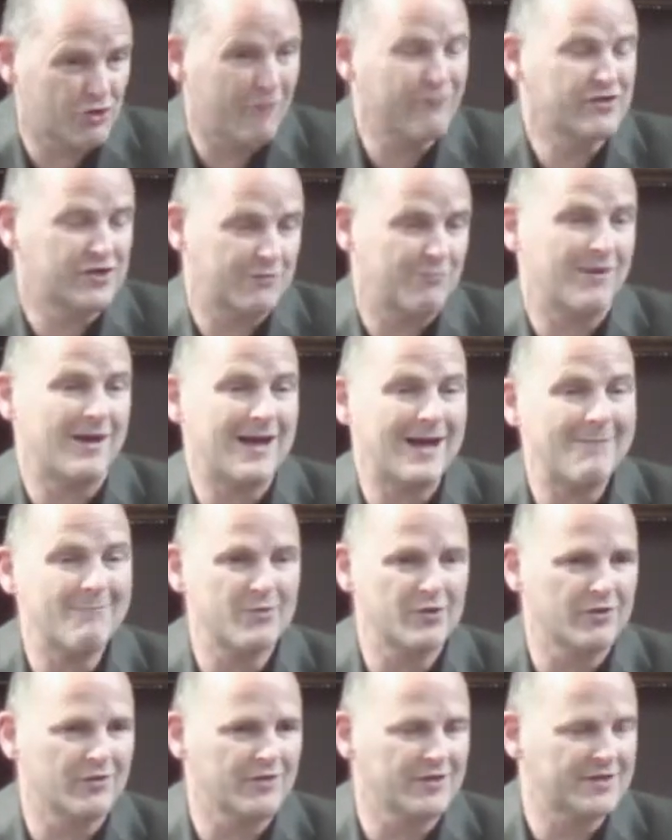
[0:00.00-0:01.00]
obviously what
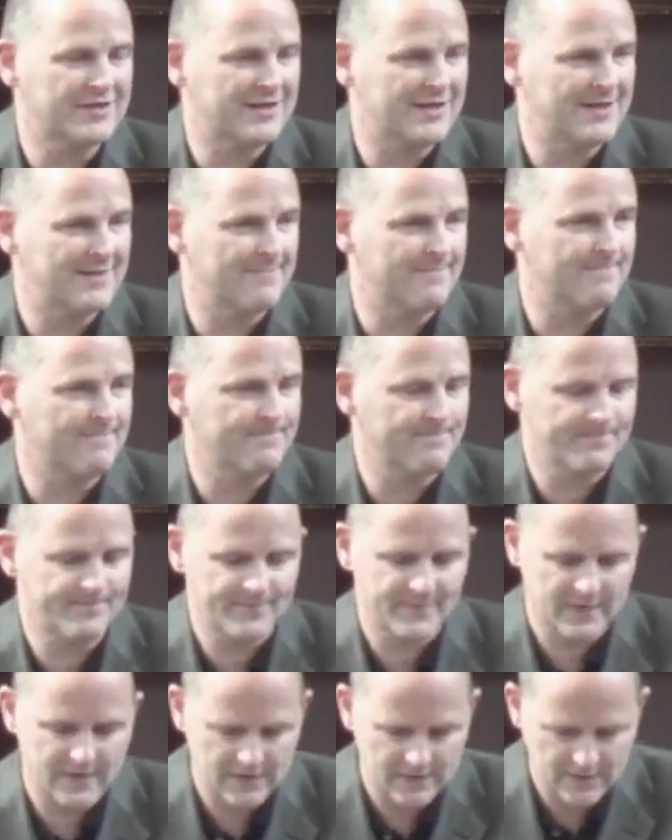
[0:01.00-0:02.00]
happened all the time.
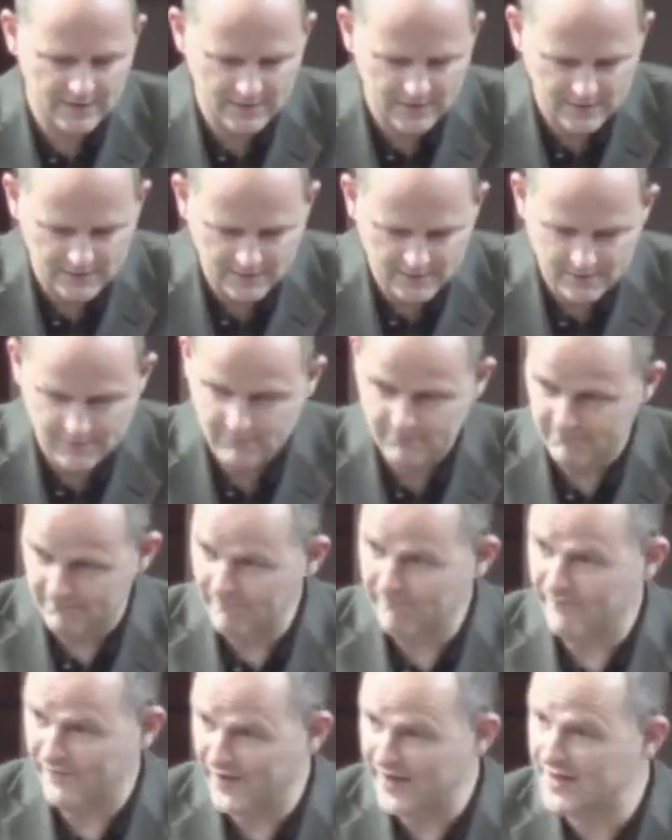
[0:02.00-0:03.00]

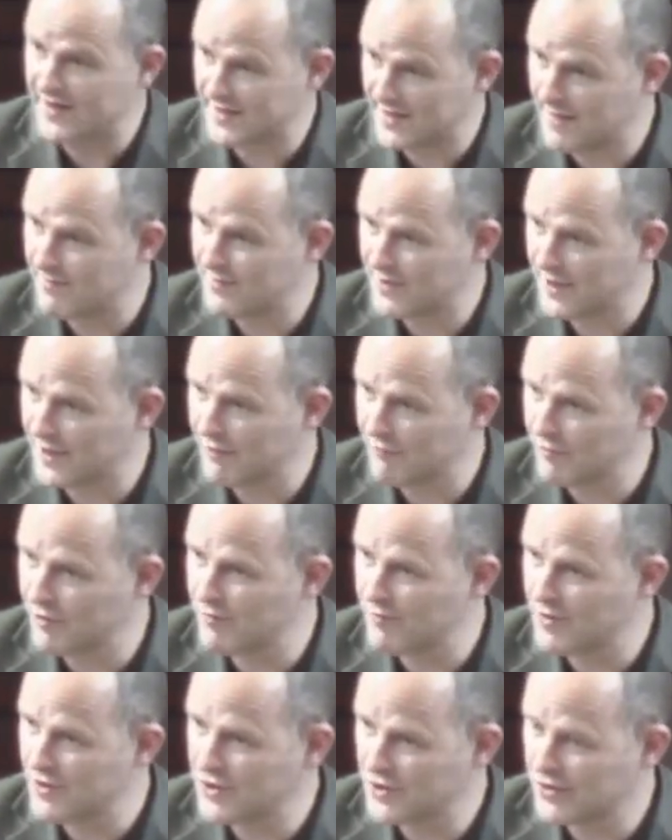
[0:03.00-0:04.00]
Very tempting it would
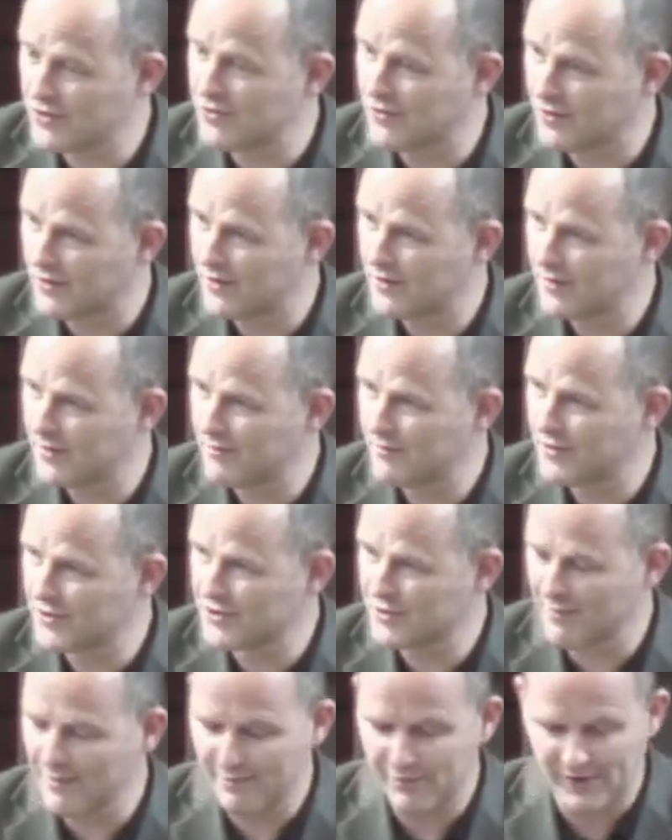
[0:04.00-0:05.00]
have been too,
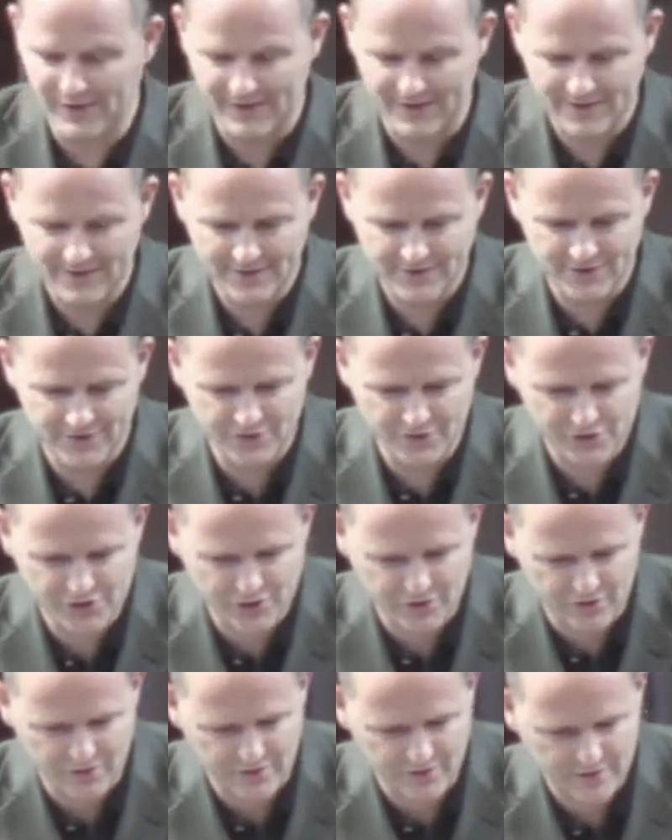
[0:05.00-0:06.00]
presumably, to do
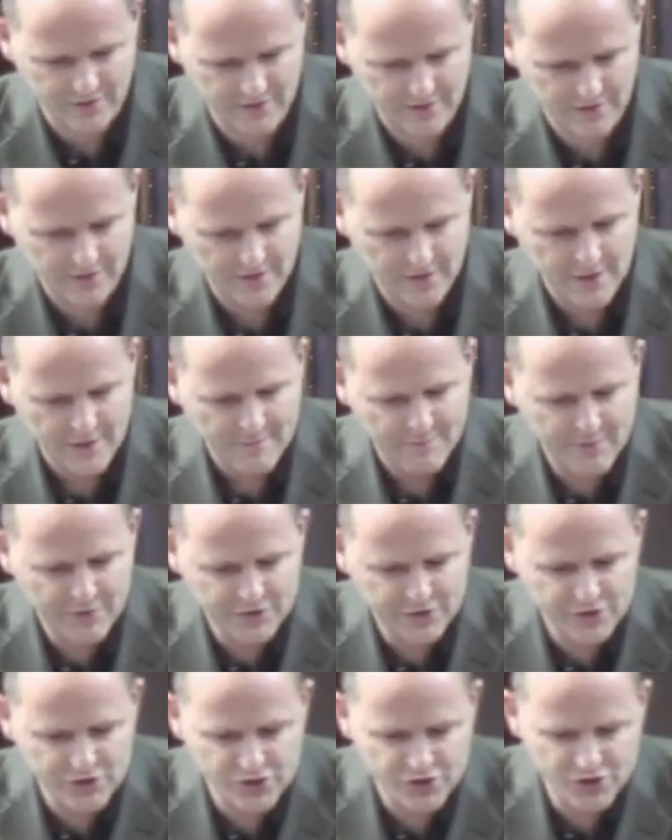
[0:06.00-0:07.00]
so, but
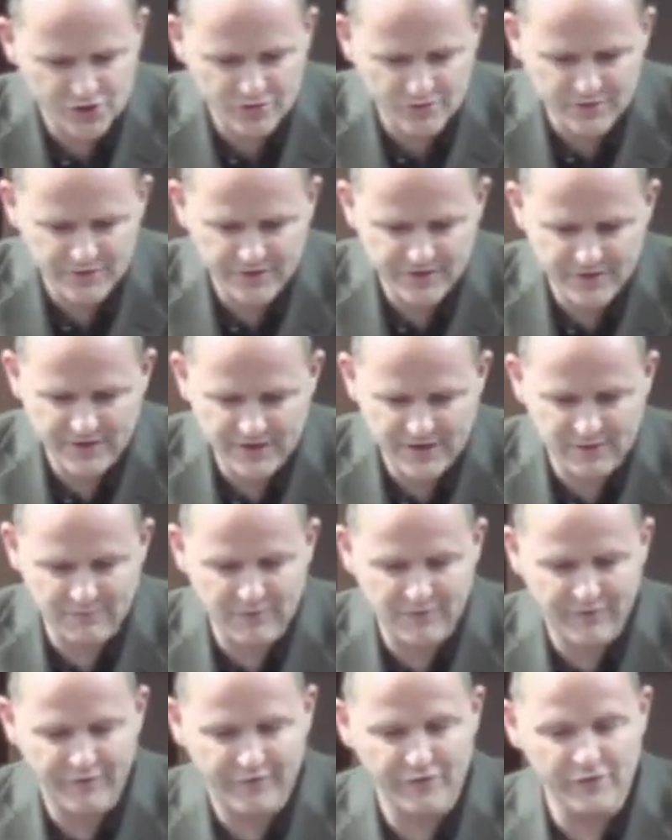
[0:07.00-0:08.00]
to show that they can
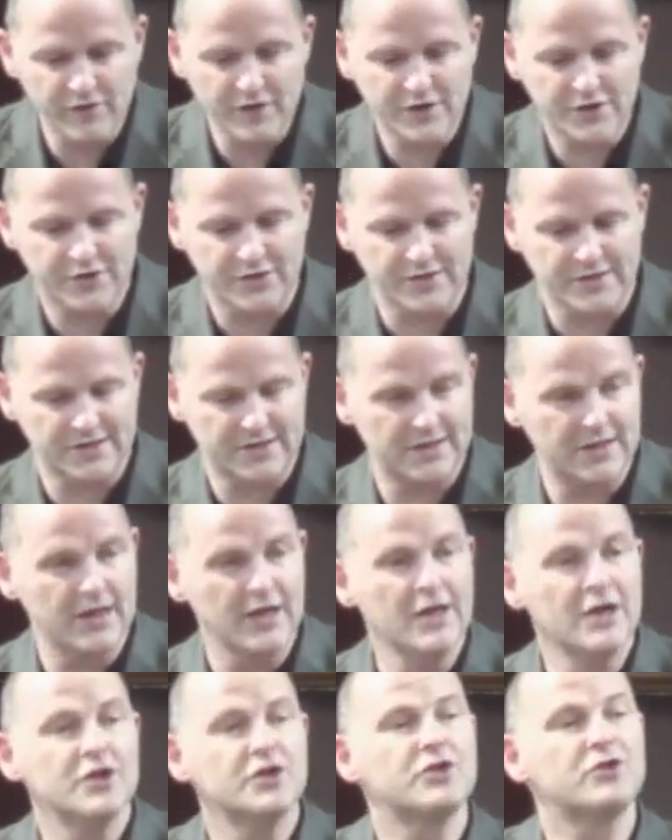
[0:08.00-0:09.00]
be fully trusted
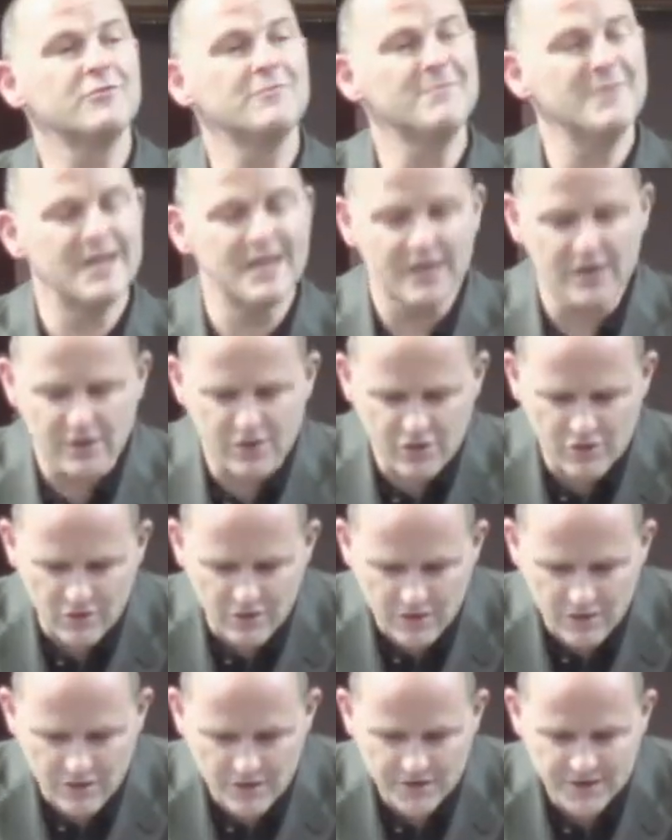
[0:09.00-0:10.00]
to make
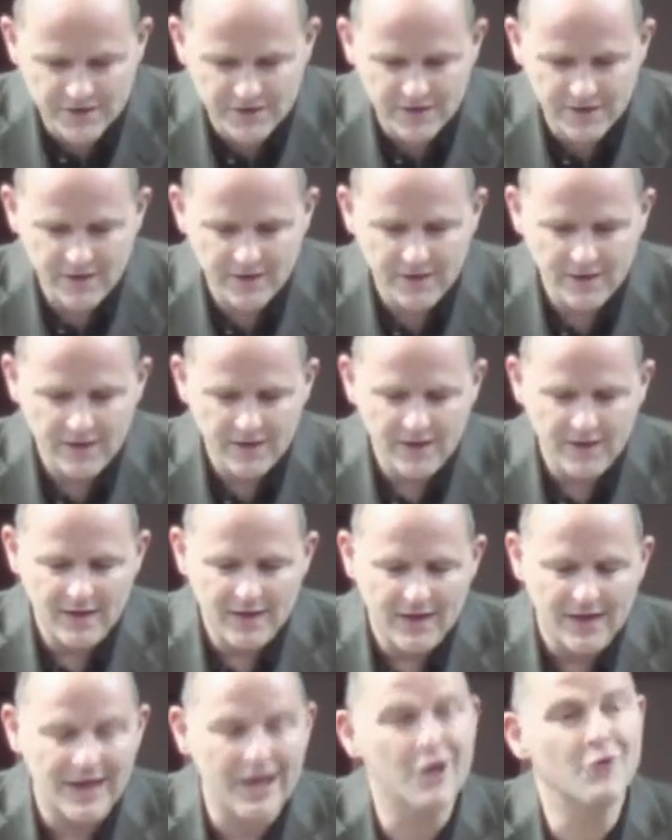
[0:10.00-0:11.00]
God,
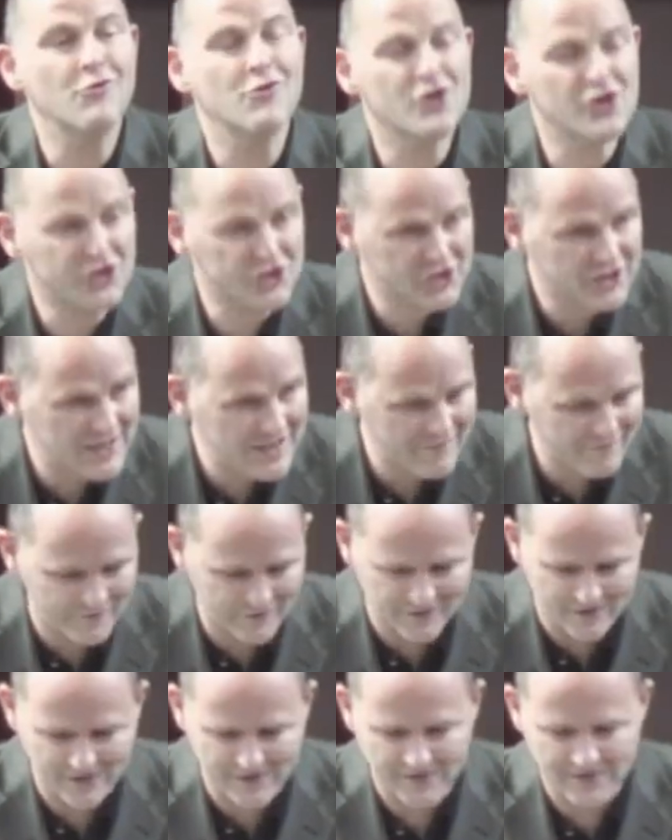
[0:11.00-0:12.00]
our
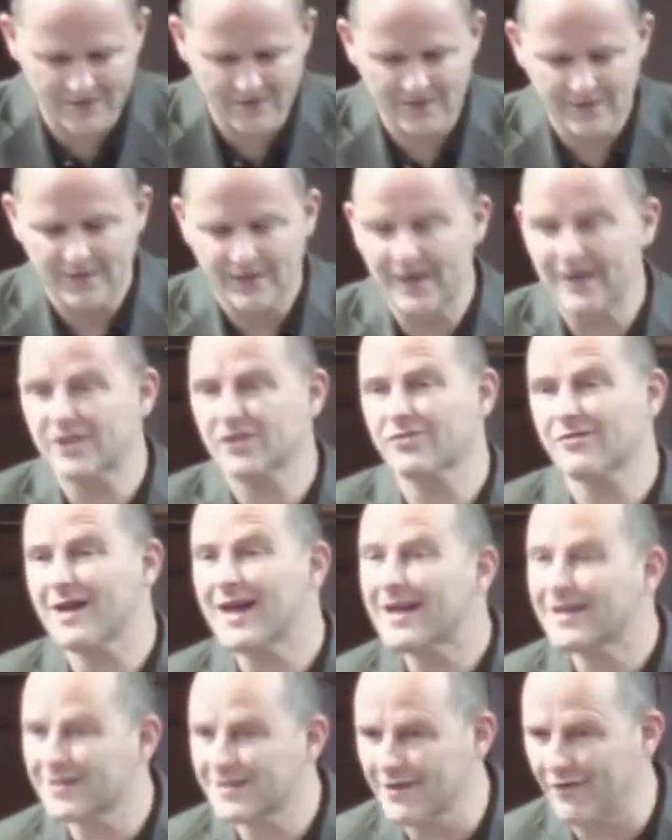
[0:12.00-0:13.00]
Savior,
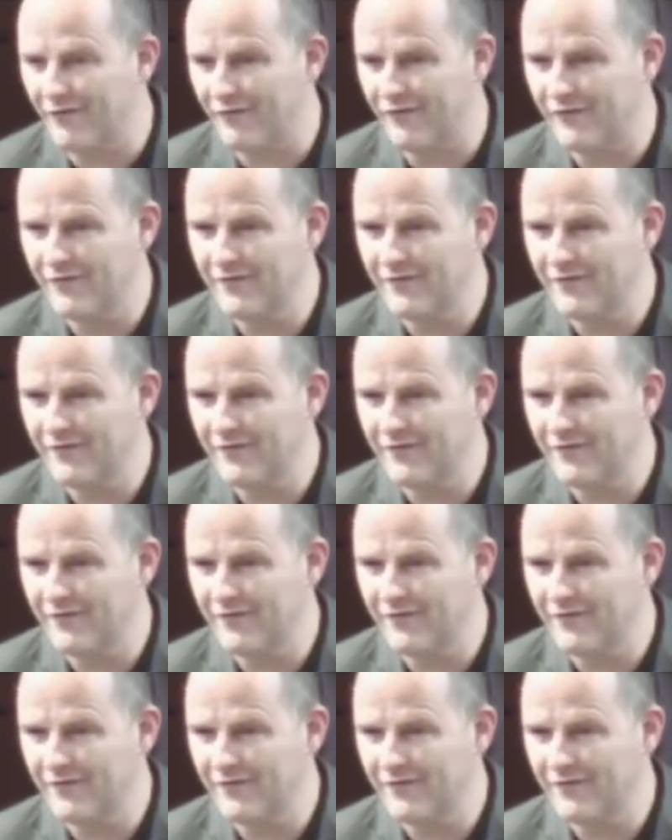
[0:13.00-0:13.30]
attractive.